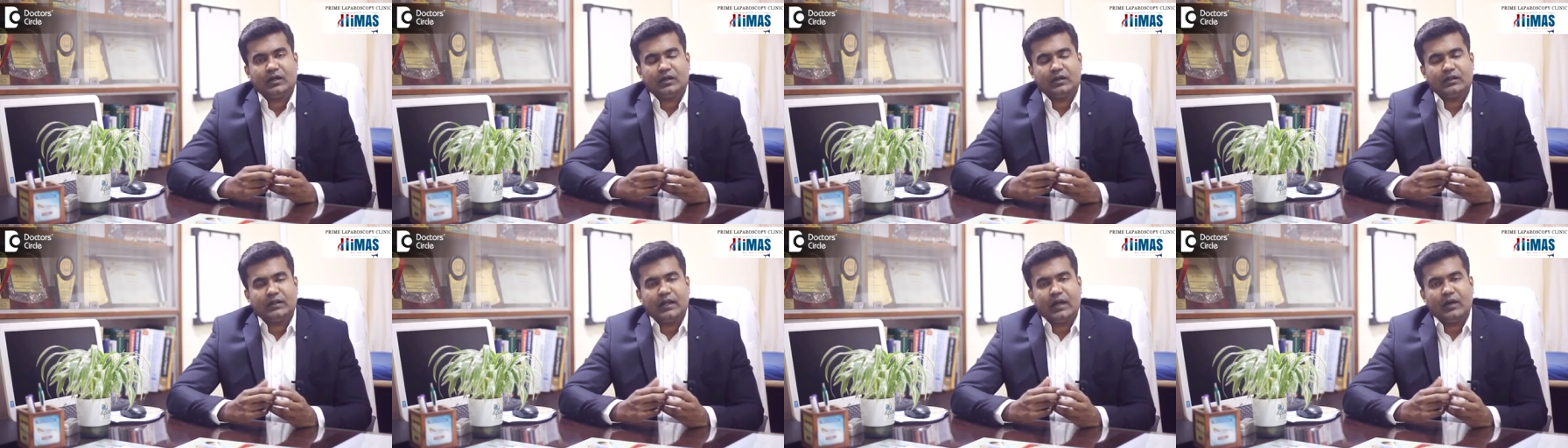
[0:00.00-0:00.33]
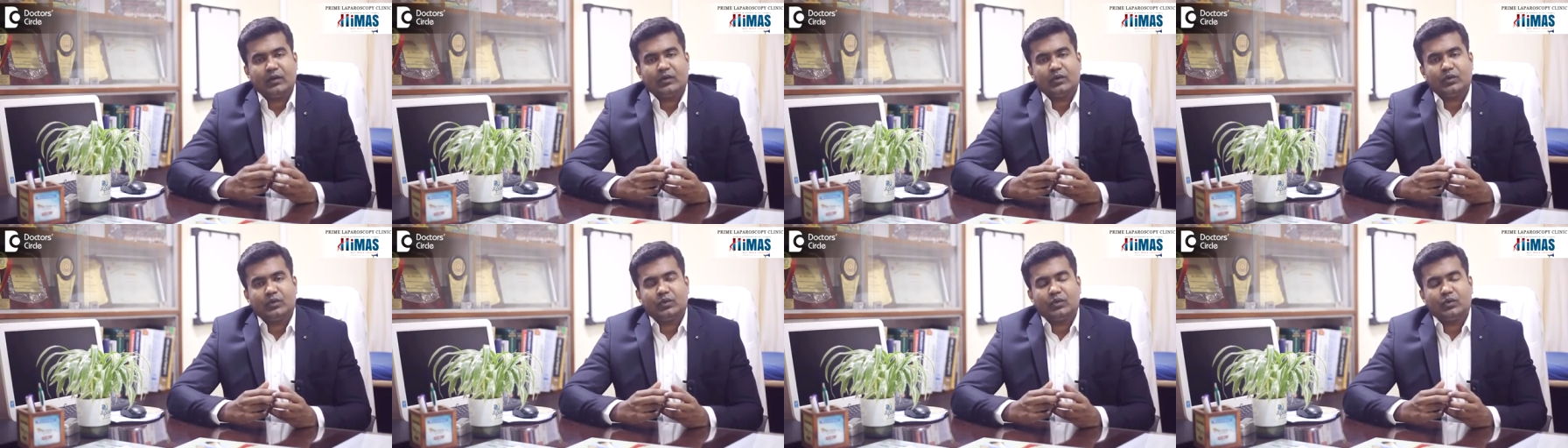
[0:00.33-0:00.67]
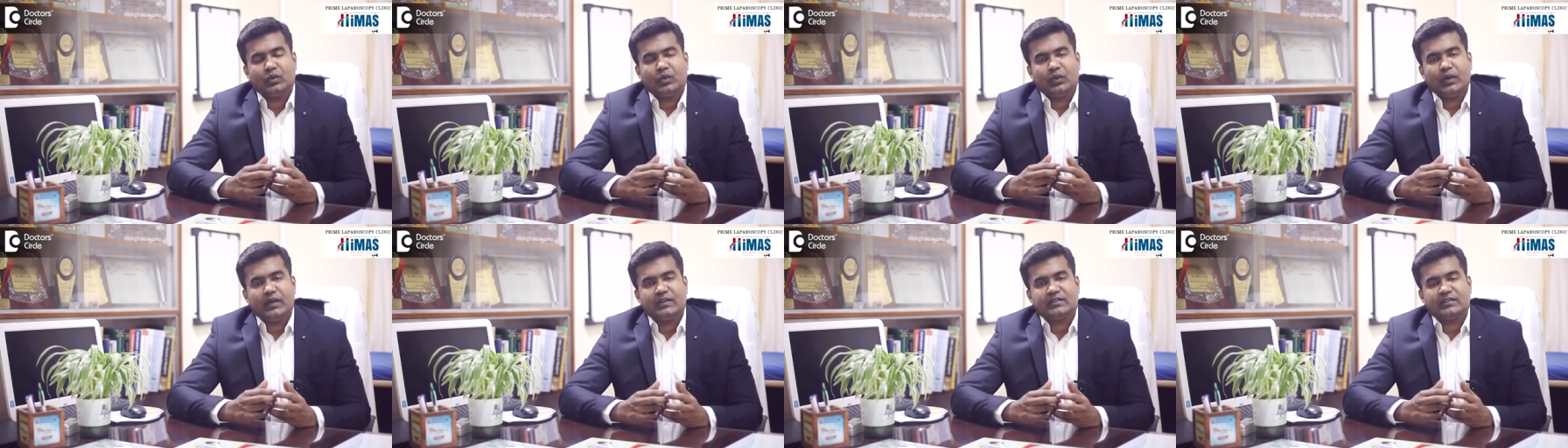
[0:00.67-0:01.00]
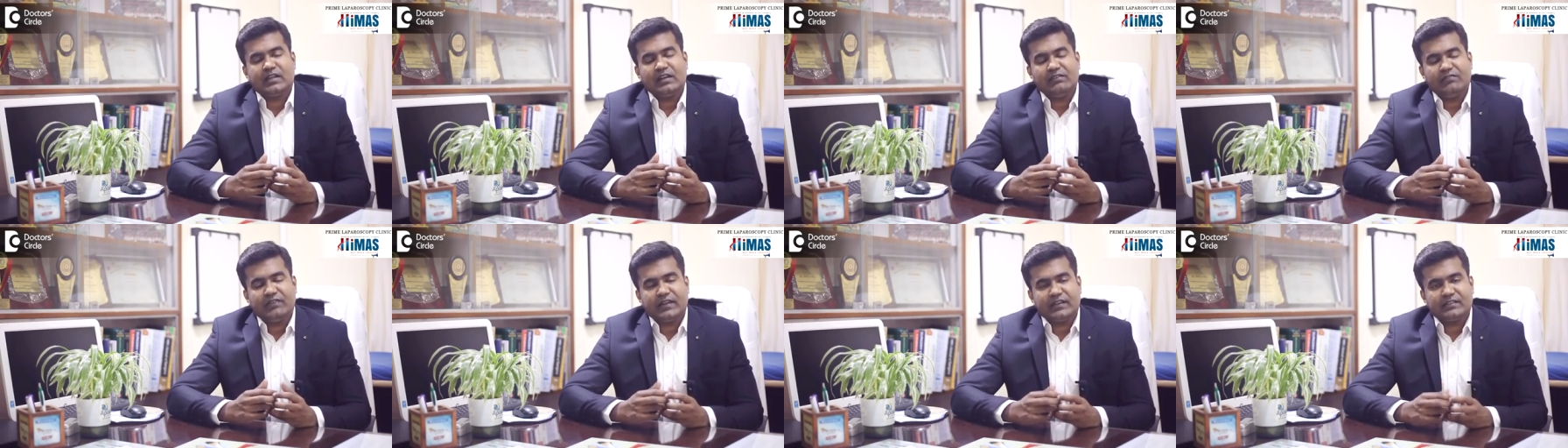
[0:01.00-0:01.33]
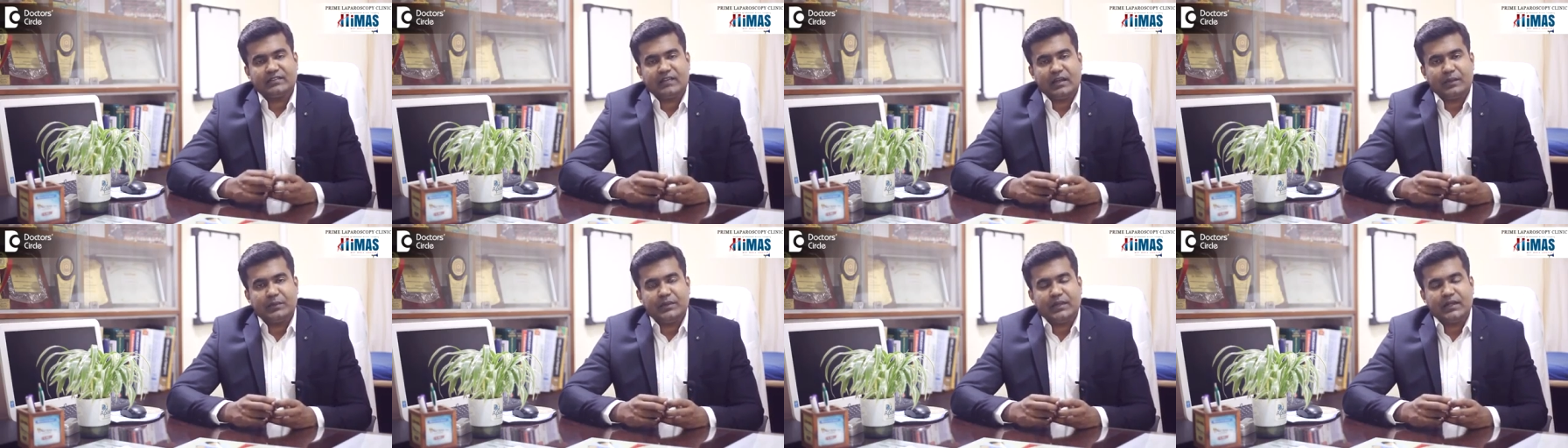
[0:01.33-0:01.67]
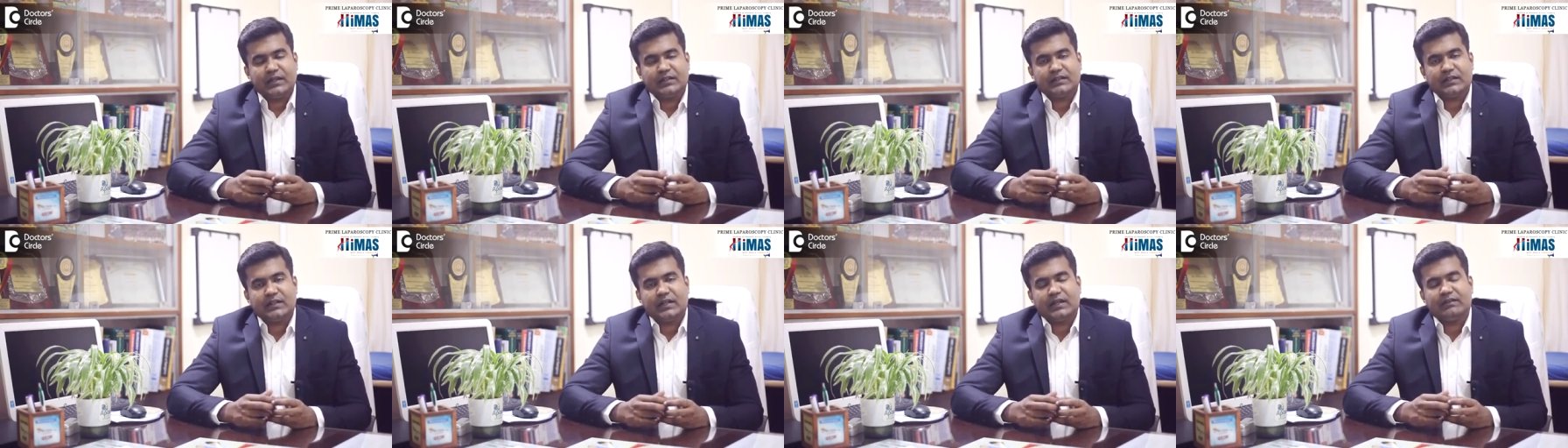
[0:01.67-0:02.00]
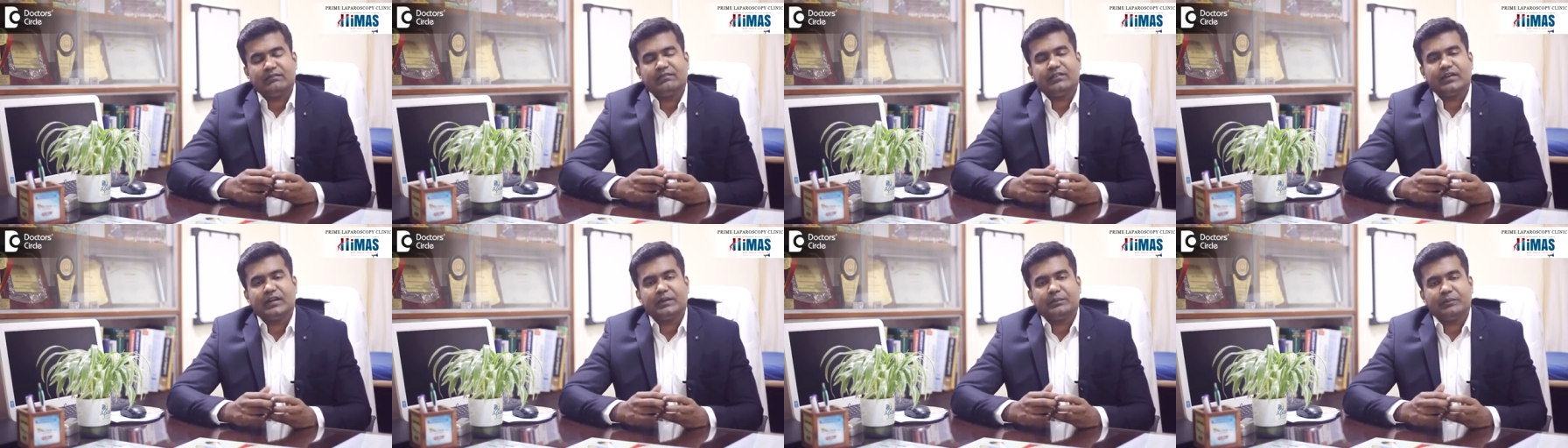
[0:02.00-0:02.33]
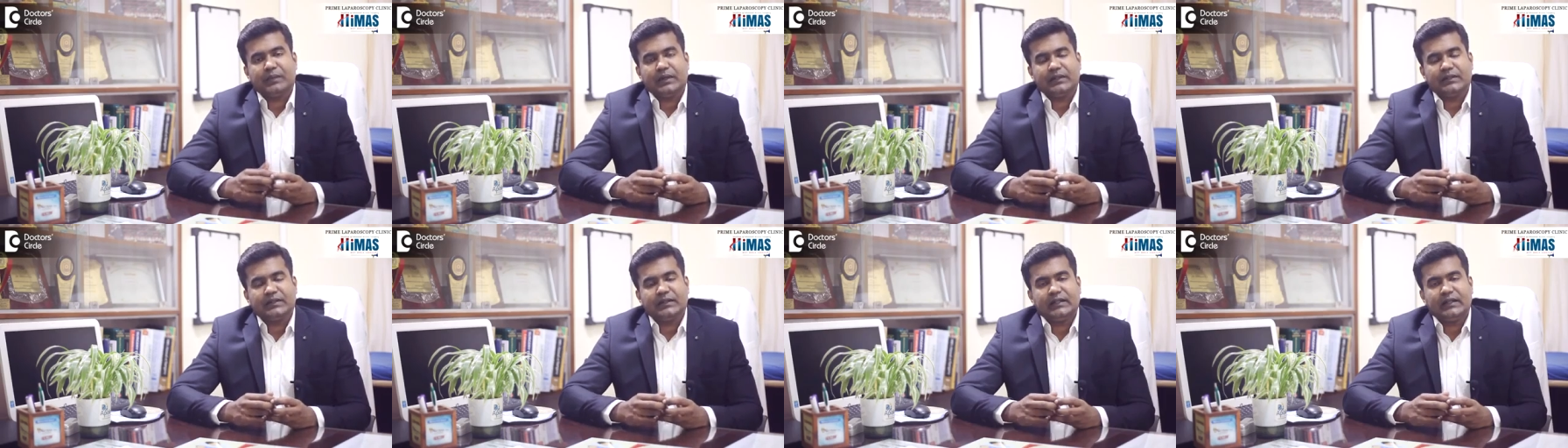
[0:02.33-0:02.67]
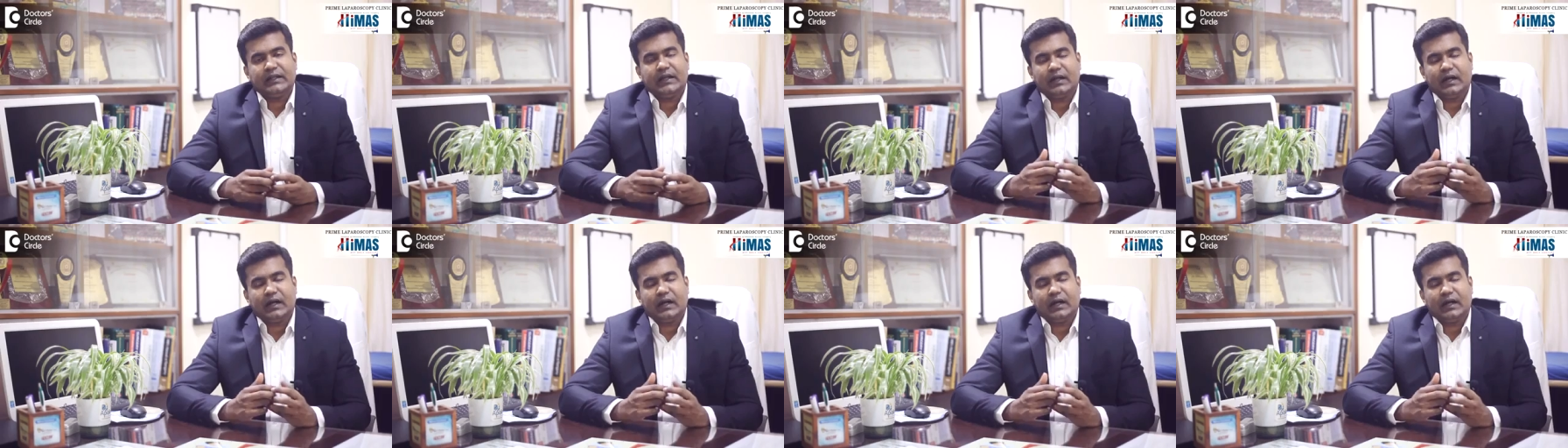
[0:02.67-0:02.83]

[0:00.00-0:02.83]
they have to do a self-examination every monthly,